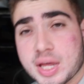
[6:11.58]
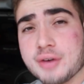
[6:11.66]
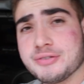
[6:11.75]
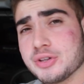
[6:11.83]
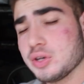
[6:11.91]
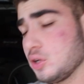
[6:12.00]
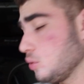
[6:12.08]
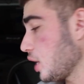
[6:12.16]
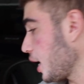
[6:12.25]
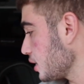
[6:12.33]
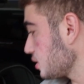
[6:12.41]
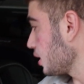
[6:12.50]
Without further ado,
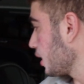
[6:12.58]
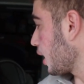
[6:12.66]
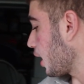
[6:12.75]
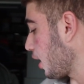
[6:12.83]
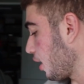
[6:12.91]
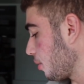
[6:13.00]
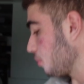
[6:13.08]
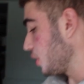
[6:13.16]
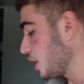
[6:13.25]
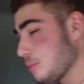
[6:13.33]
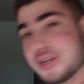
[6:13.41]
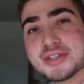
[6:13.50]
guys,
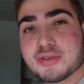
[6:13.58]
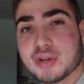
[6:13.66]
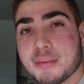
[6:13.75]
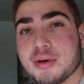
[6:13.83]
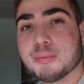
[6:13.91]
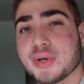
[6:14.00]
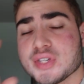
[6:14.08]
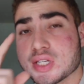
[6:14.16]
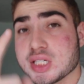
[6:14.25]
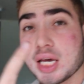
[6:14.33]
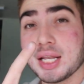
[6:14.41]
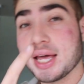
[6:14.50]
let me replace
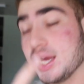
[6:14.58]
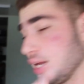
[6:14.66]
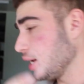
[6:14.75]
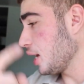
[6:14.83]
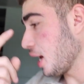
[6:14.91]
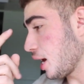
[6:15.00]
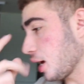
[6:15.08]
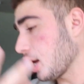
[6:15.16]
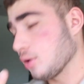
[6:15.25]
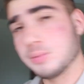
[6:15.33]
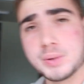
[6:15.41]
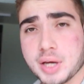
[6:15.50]
the tail light, and I'm
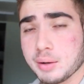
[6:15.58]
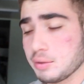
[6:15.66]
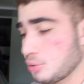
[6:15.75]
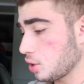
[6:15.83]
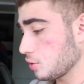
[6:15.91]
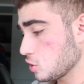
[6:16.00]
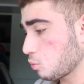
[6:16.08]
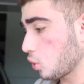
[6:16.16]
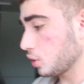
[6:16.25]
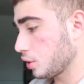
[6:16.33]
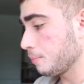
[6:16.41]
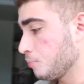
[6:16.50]
gonna put on the
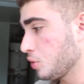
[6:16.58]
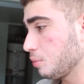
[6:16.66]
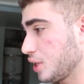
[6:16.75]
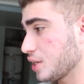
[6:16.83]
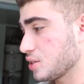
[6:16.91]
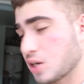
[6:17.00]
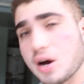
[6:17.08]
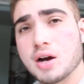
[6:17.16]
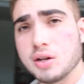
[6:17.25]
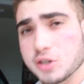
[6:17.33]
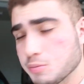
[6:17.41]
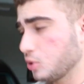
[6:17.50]
spoiler because the
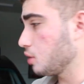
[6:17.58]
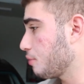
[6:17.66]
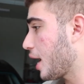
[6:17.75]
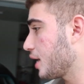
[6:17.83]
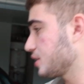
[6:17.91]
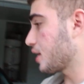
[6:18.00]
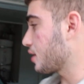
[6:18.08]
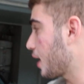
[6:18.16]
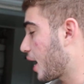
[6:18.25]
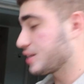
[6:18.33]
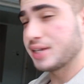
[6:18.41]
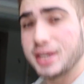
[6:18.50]
car looks pretty bad
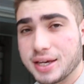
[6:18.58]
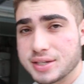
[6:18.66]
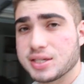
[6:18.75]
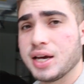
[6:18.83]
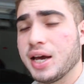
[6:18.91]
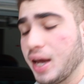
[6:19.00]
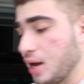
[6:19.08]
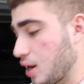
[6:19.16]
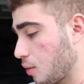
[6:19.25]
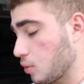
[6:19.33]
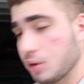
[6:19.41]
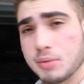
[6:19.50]
as it is,
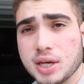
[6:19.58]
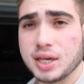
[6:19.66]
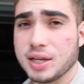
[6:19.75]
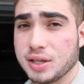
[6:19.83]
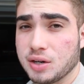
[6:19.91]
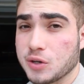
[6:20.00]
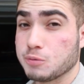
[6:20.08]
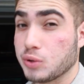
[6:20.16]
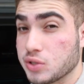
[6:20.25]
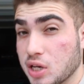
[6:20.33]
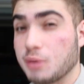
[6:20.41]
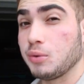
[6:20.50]
and I wanna make it, you know, as
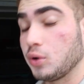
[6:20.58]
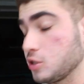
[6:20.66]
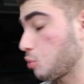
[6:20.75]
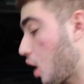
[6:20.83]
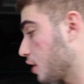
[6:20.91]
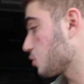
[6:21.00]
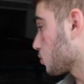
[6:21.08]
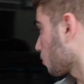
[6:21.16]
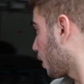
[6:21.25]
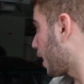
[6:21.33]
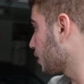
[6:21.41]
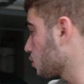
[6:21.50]
presentable as possible.
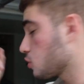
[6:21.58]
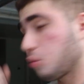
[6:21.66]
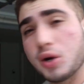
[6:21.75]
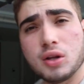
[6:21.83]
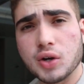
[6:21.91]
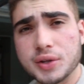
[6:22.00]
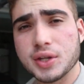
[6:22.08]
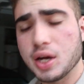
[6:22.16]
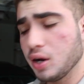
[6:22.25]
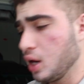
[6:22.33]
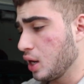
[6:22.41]
So I'm gonna add the spoiler on there,